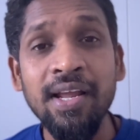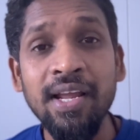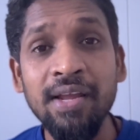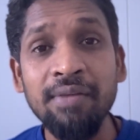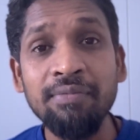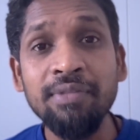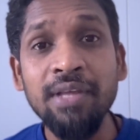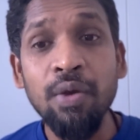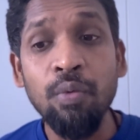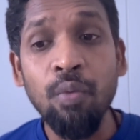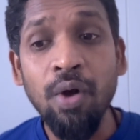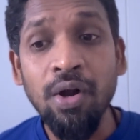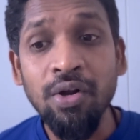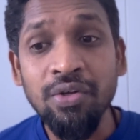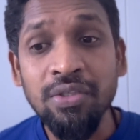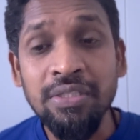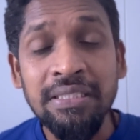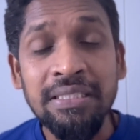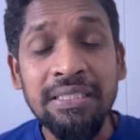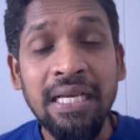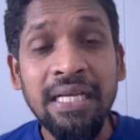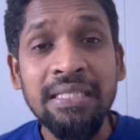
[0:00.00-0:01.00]
if they want
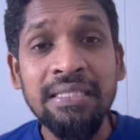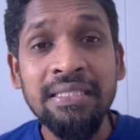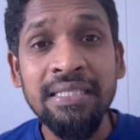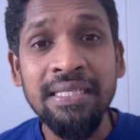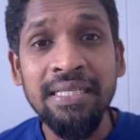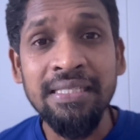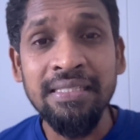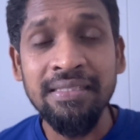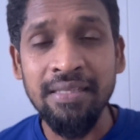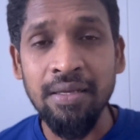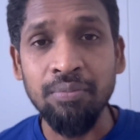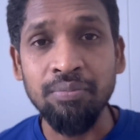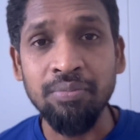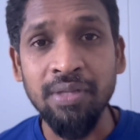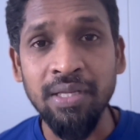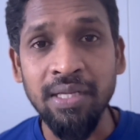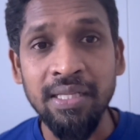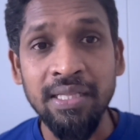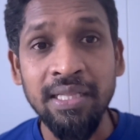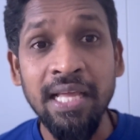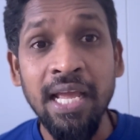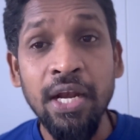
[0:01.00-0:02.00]
to succeed
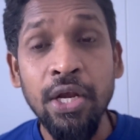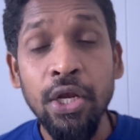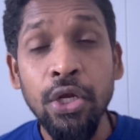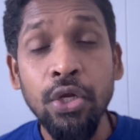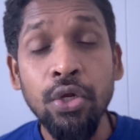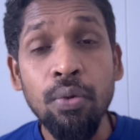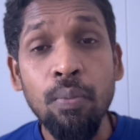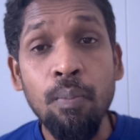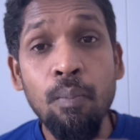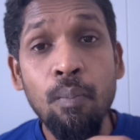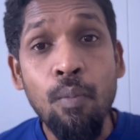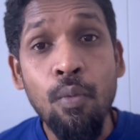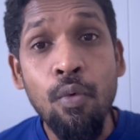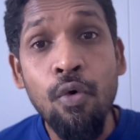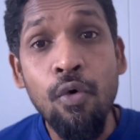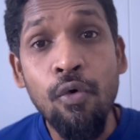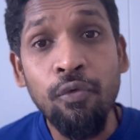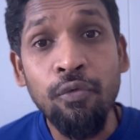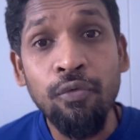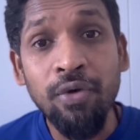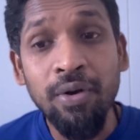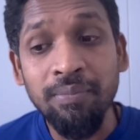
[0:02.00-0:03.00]
something, they need to
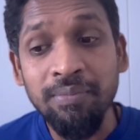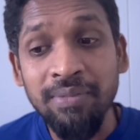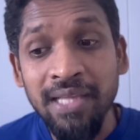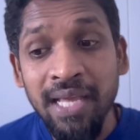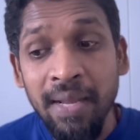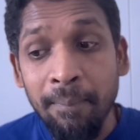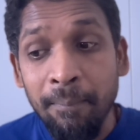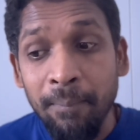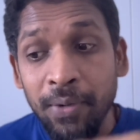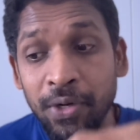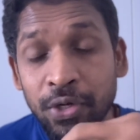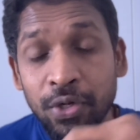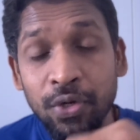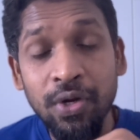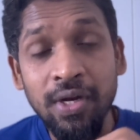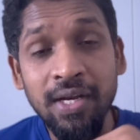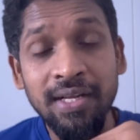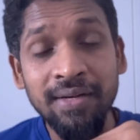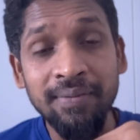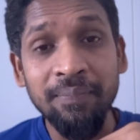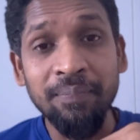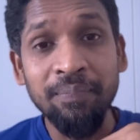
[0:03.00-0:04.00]
move from their
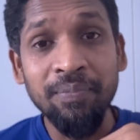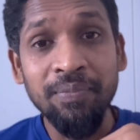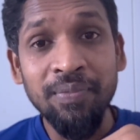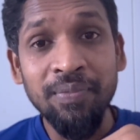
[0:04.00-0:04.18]
particular